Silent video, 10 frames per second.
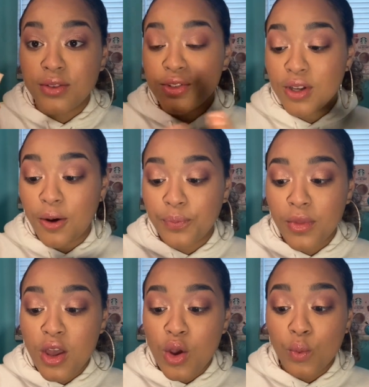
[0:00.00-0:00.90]
And so
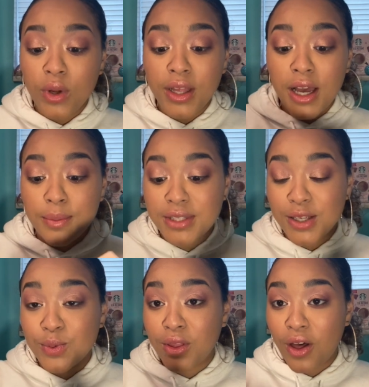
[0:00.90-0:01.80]
really
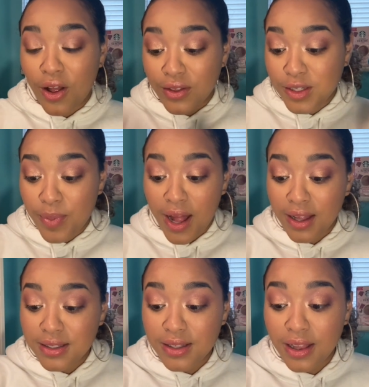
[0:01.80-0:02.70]
obsessed with all these palettes.